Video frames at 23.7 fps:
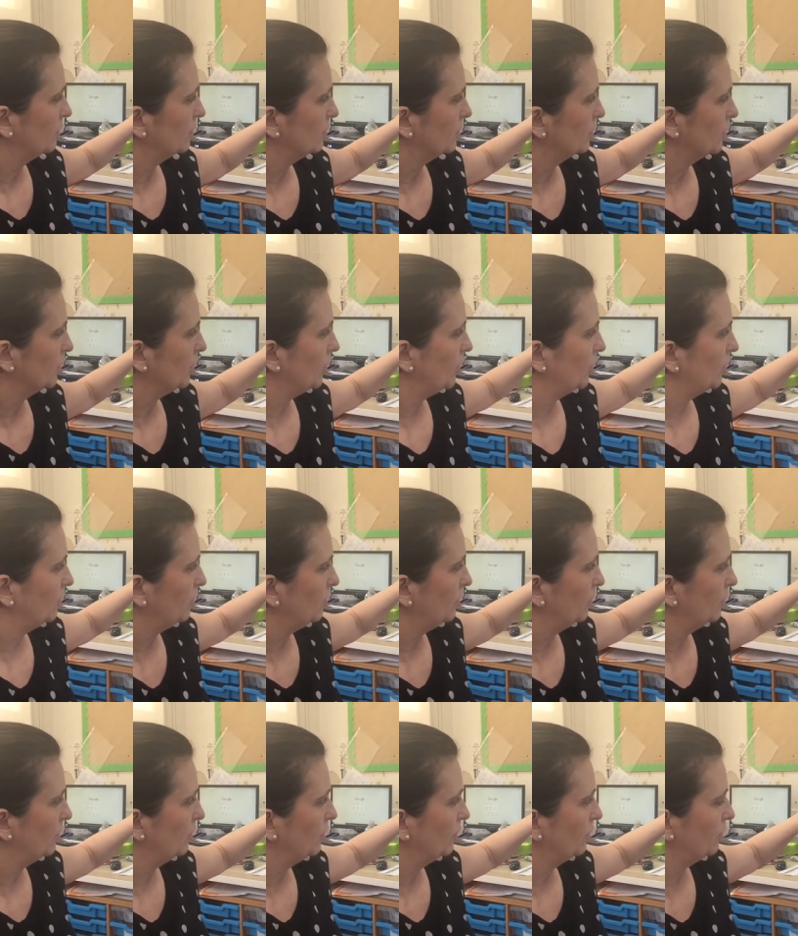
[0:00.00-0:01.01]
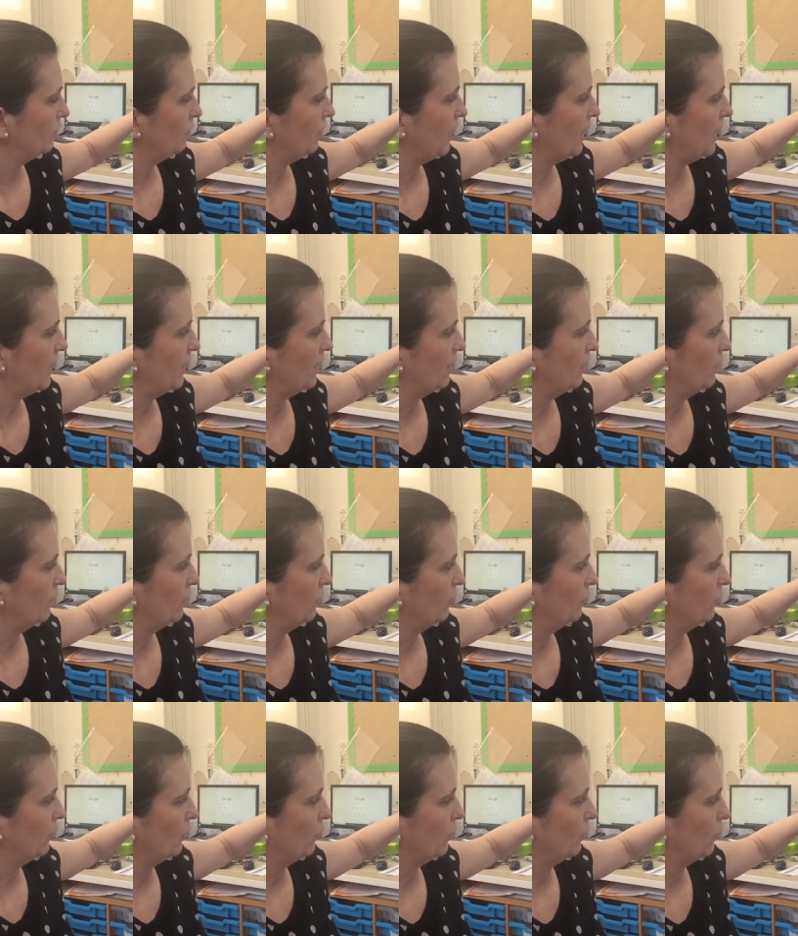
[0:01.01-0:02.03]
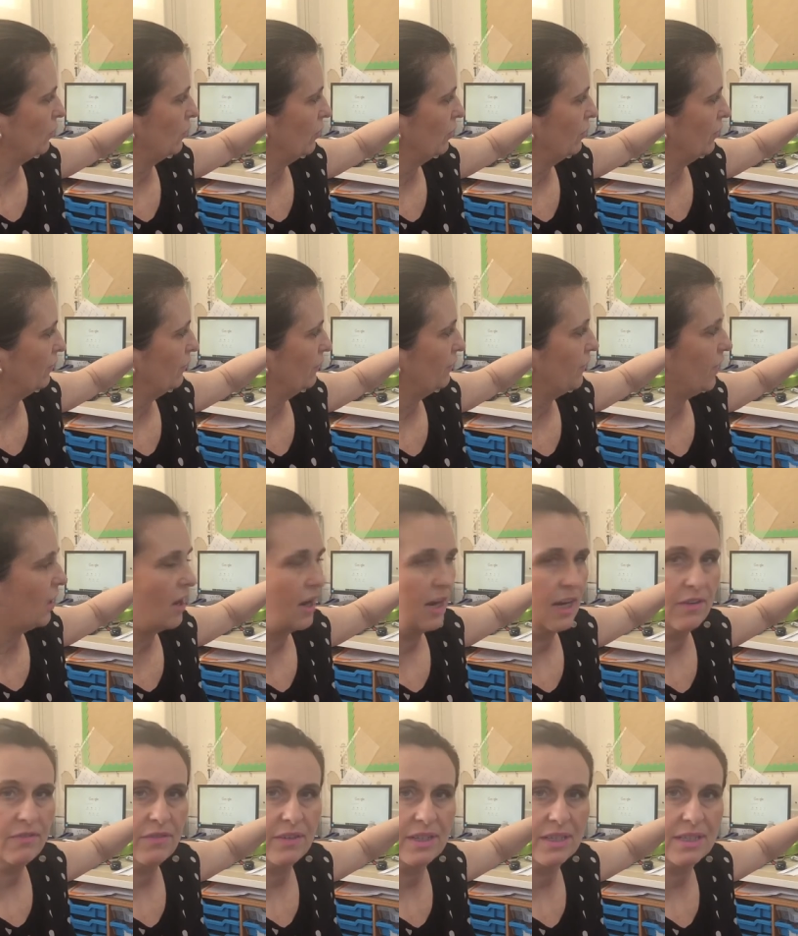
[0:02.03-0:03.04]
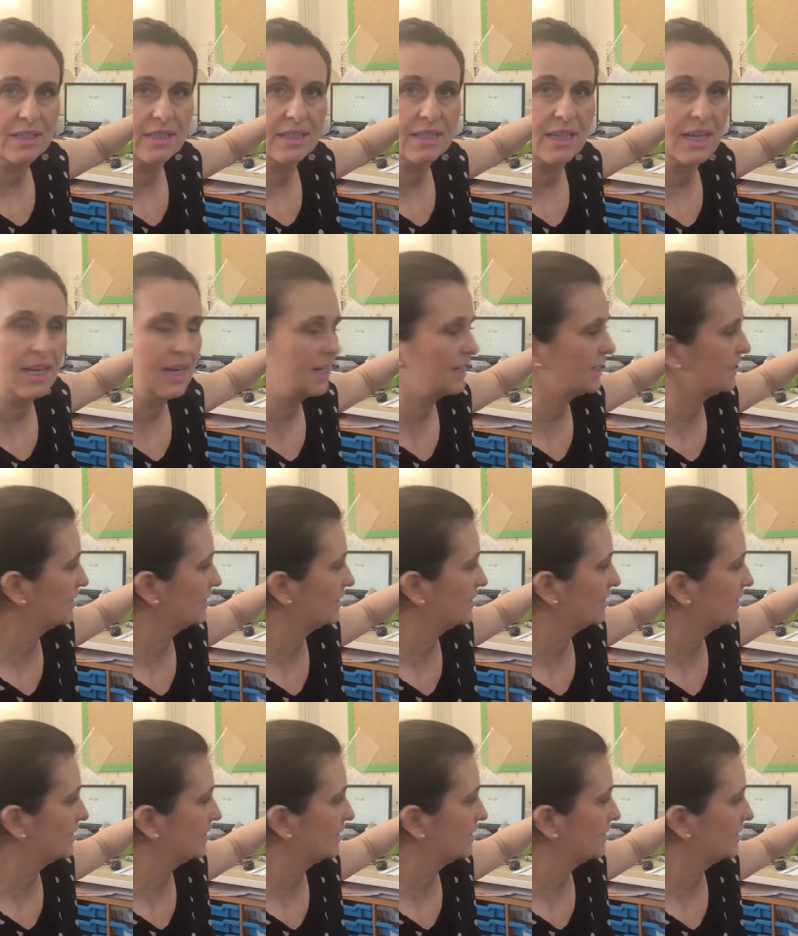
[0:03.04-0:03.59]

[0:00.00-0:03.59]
2, 3, 4, 5, 6,